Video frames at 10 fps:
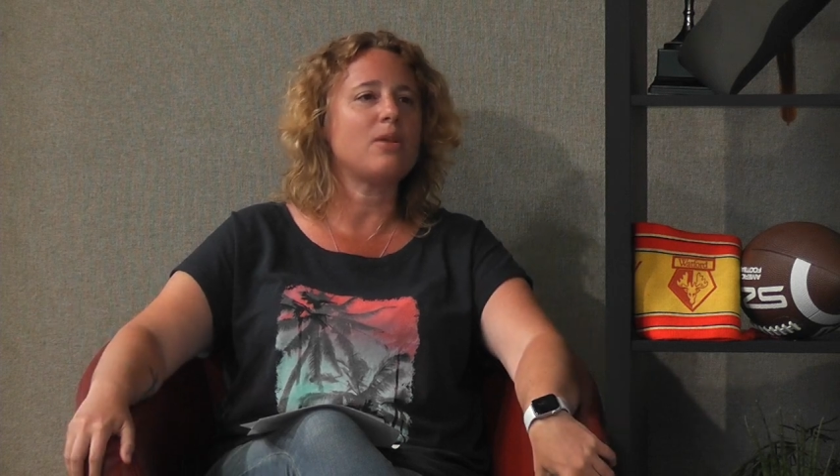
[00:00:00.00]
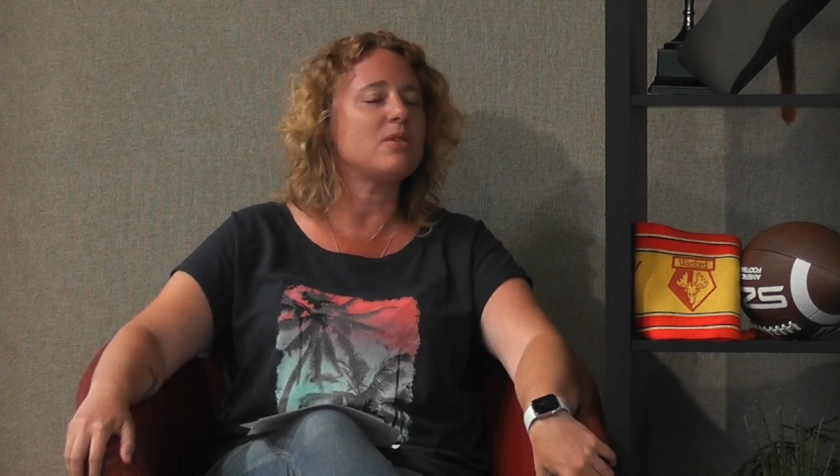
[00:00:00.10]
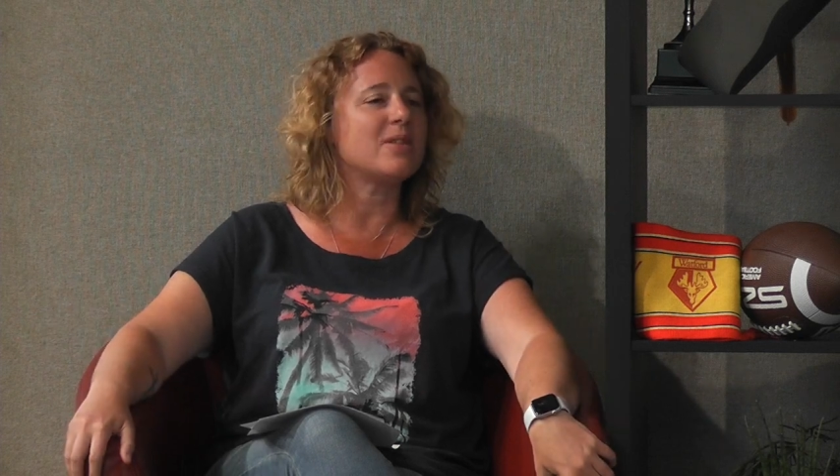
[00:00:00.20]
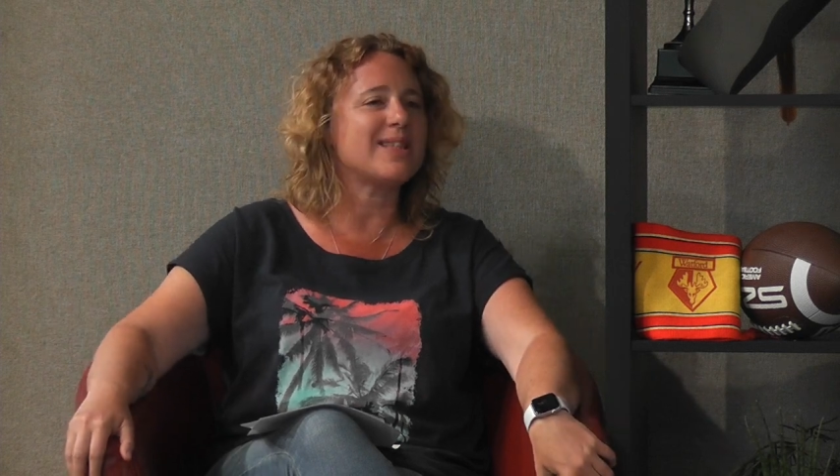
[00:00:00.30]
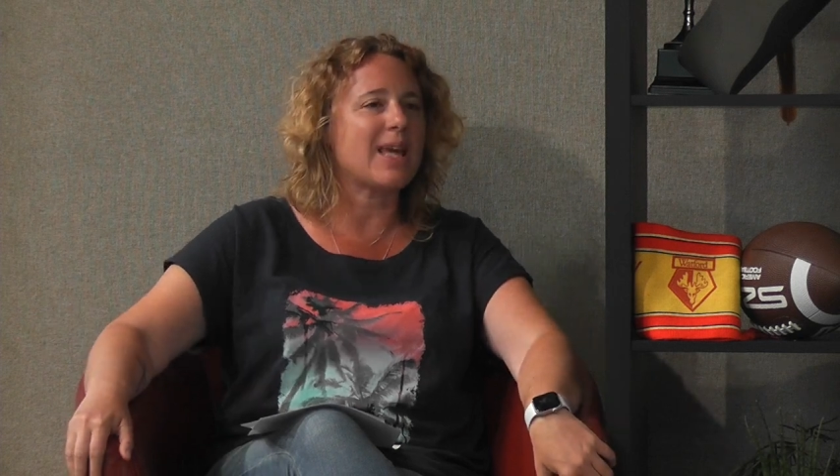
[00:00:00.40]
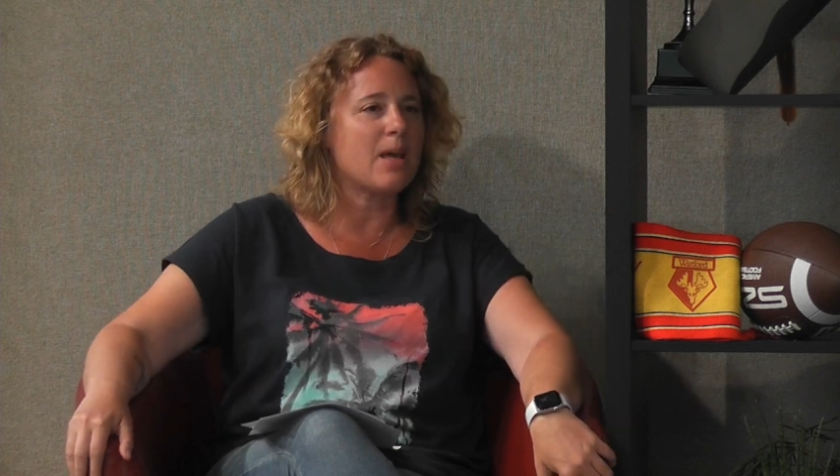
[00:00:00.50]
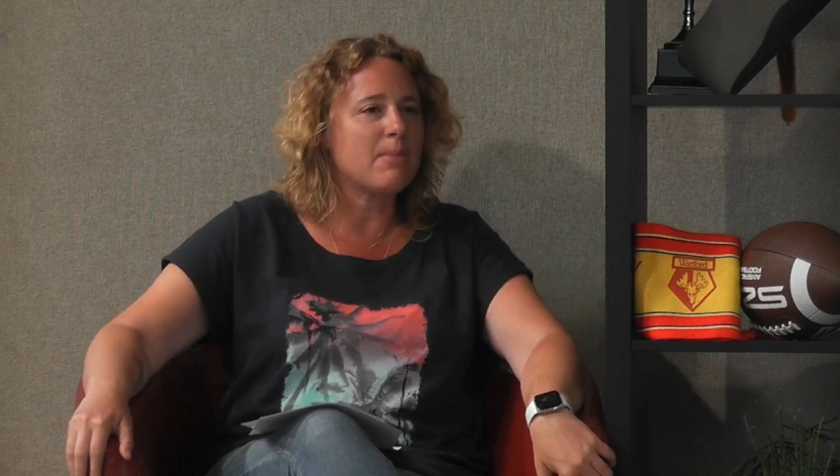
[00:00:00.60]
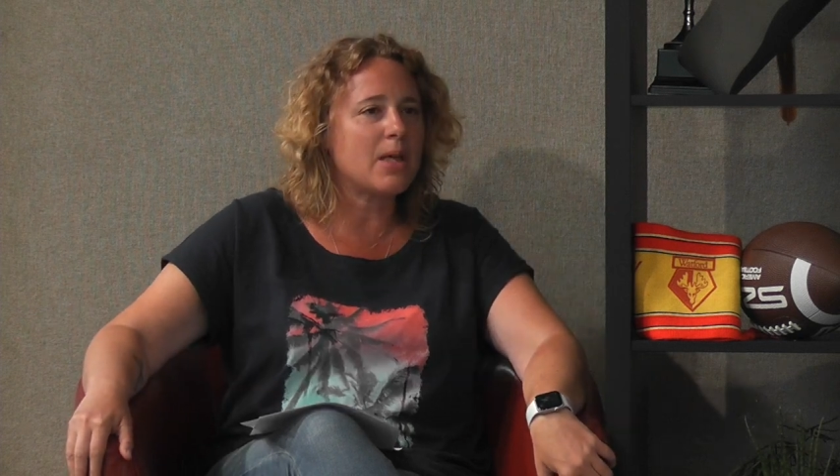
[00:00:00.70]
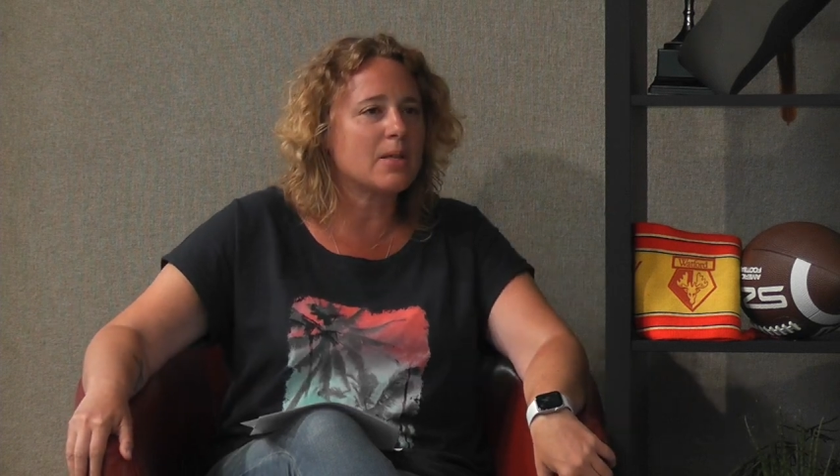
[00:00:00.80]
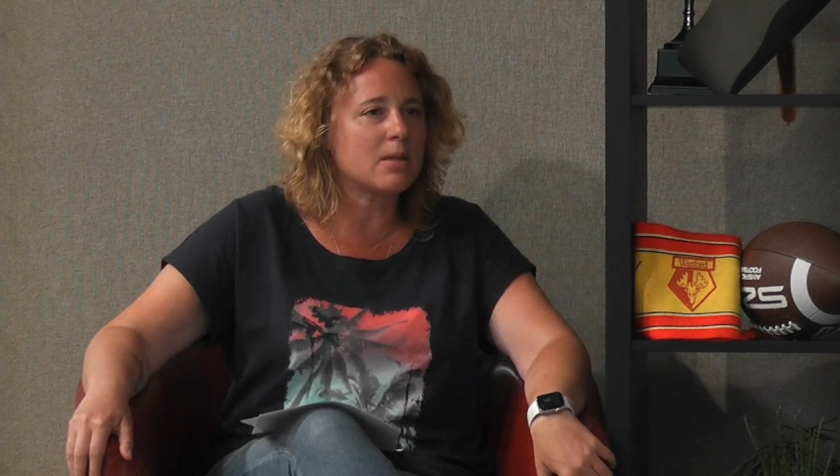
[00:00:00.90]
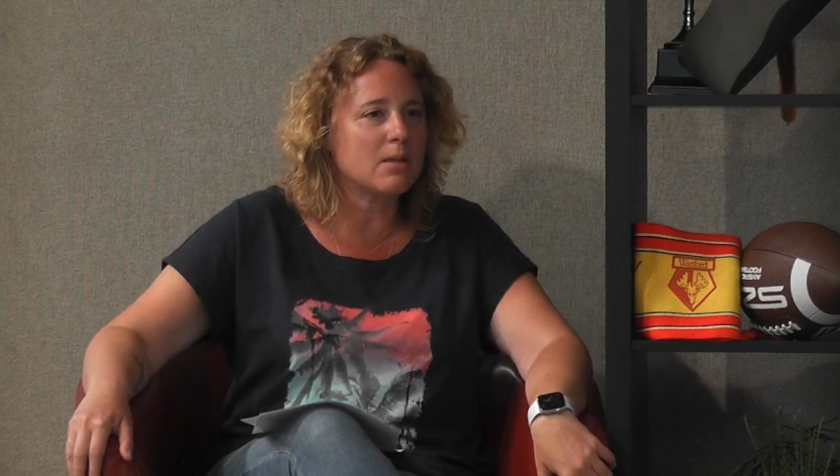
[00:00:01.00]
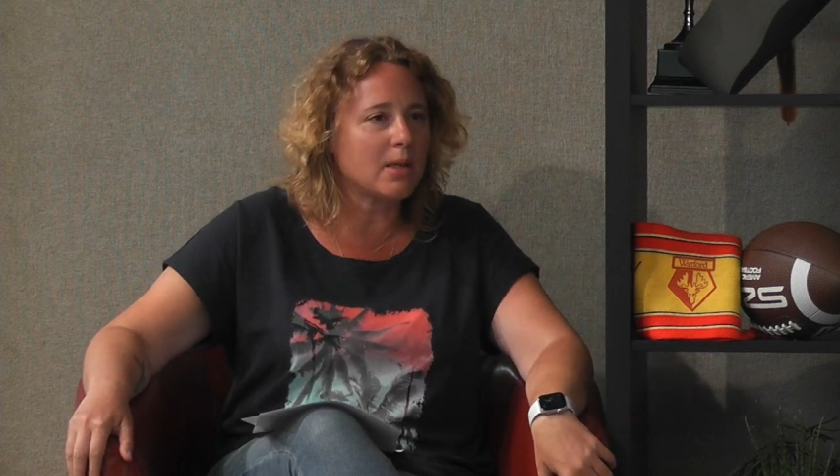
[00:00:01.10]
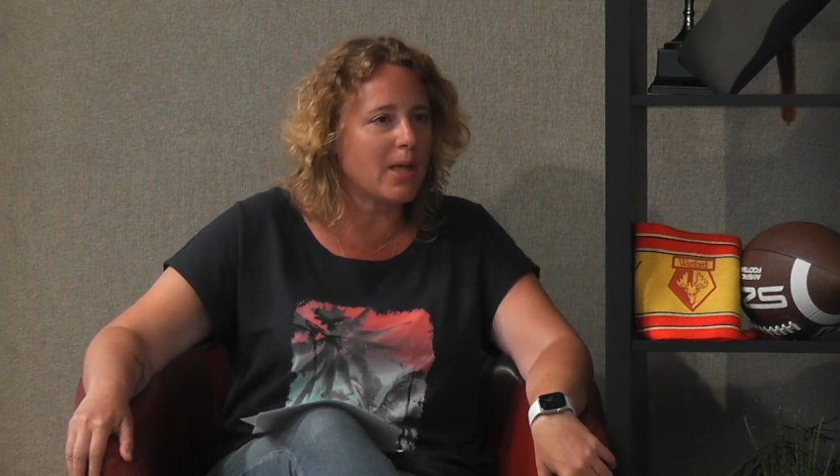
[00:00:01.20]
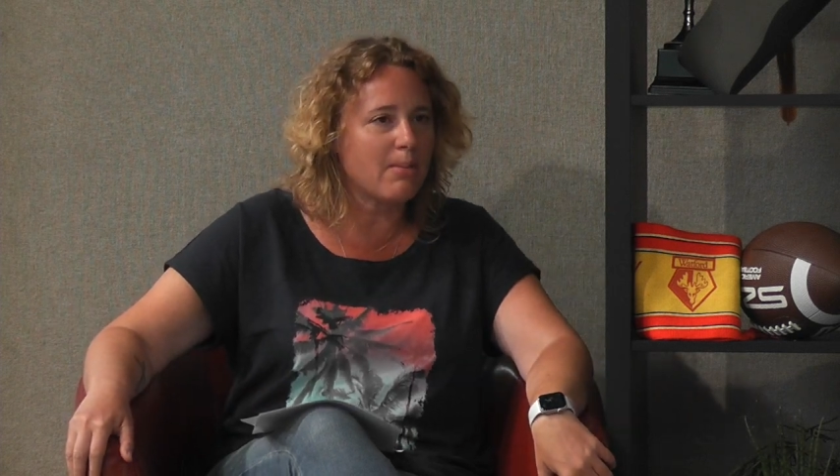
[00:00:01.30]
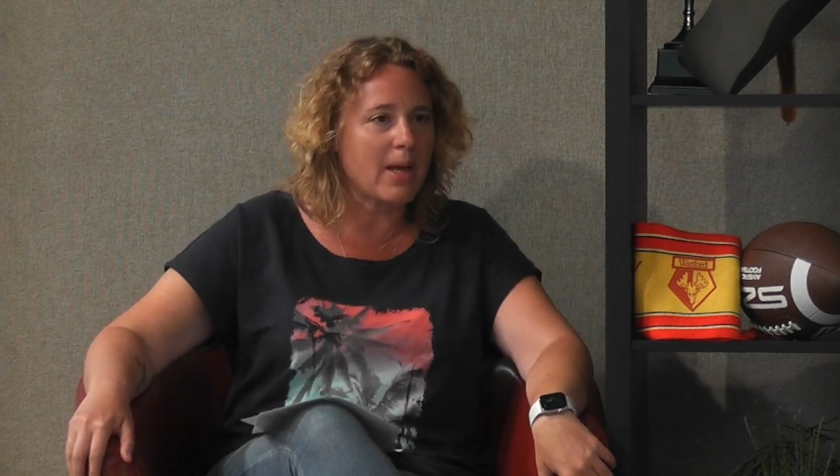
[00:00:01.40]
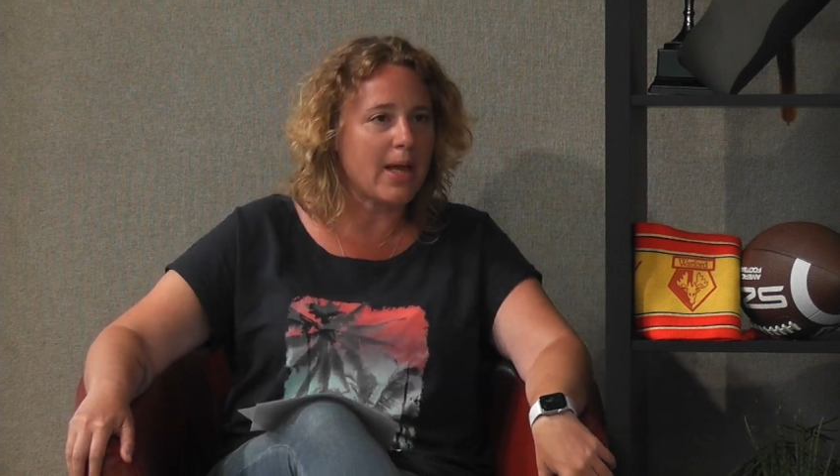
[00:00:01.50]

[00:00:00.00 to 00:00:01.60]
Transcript: It used to scare me because I couldn't get my